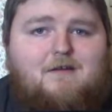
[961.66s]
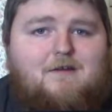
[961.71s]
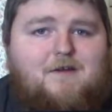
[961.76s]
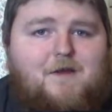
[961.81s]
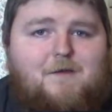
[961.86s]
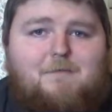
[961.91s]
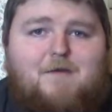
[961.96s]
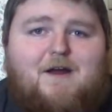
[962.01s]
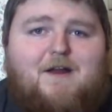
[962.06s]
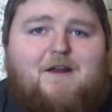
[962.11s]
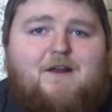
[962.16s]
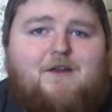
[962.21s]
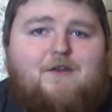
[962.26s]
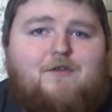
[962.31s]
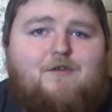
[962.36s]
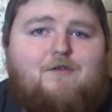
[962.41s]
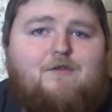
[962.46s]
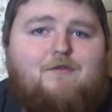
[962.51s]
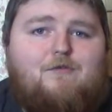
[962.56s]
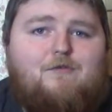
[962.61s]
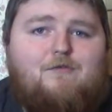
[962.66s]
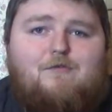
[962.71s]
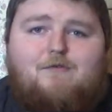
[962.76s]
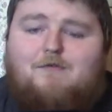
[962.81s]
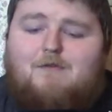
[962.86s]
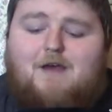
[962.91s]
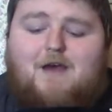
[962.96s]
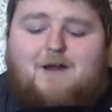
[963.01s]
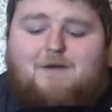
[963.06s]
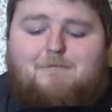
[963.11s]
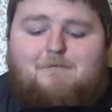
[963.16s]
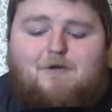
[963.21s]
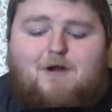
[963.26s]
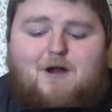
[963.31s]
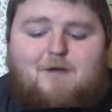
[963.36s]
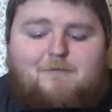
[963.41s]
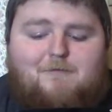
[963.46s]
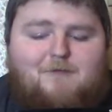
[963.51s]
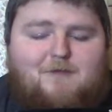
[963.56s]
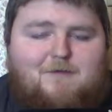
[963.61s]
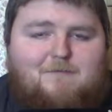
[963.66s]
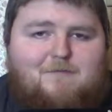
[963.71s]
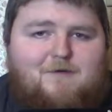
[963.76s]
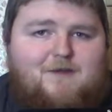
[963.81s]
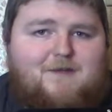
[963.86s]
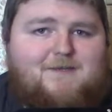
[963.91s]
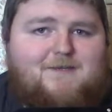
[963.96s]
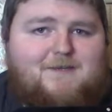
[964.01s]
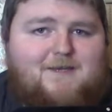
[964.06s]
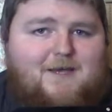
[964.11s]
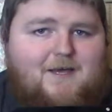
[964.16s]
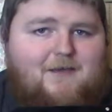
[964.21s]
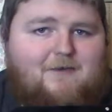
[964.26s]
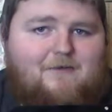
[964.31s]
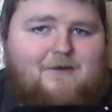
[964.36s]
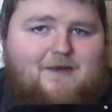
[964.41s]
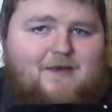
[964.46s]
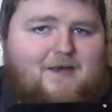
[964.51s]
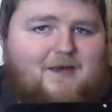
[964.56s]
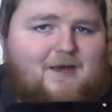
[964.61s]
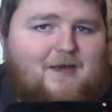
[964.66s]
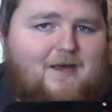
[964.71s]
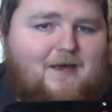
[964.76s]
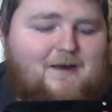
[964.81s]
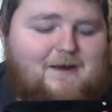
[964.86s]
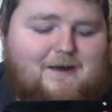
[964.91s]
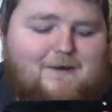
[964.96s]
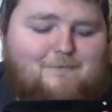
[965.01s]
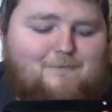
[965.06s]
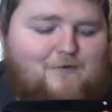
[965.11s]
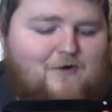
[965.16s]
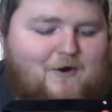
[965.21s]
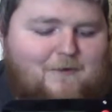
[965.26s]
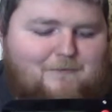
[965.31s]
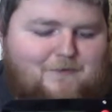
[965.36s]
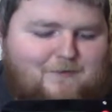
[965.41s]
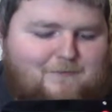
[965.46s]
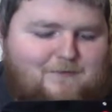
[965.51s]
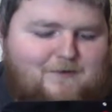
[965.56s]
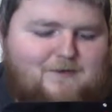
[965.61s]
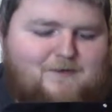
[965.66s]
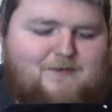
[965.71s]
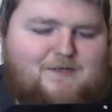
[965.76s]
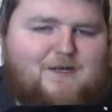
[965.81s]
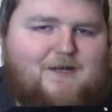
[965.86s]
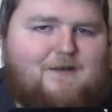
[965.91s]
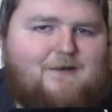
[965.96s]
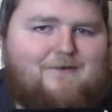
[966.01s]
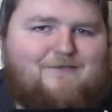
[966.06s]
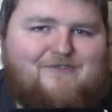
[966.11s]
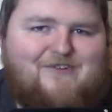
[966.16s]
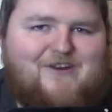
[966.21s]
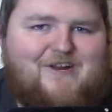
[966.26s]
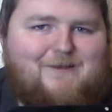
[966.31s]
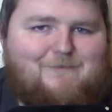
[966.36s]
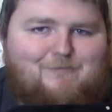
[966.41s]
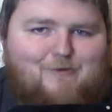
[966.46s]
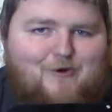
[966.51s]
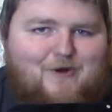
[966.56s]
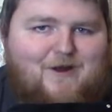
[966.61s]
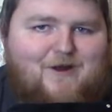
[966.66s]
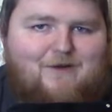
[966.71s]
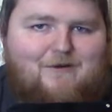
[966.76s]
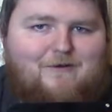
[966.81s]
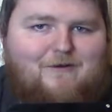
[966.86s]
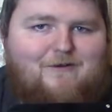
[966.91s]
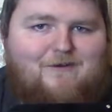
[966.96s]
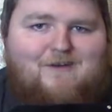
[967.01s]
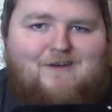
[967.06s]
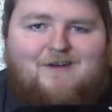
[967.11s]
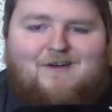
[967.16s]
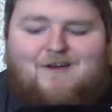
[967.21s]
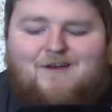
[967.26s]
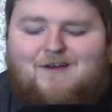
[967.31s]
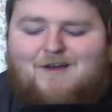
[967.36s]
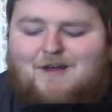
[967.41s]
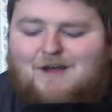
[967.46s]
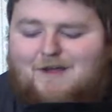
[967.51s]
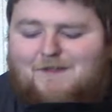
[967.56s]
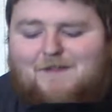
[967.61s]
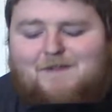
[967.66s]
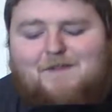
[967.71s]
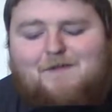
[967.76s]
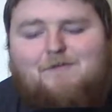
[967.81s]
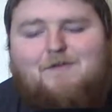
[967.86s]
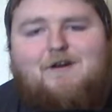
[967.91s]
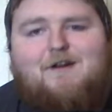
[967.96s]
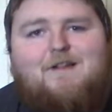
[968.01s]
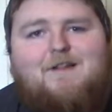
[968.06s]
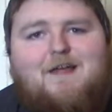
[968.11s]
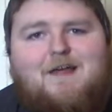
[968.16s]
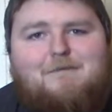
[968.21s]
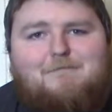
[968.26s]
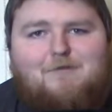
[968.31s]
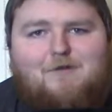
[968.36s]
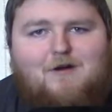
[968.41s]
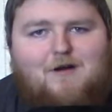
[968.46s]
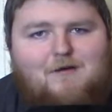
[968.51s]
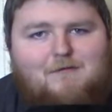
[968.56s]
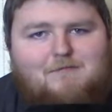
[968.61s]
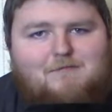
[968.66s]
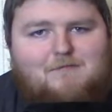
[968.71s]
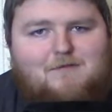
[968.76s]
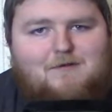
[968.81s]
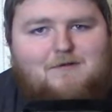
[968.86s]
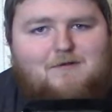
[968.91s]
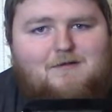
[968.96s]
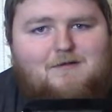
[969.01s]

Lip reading: nobody knew how to properly put together a kit, how to properly put together a 3D printer, and then they run into that problem?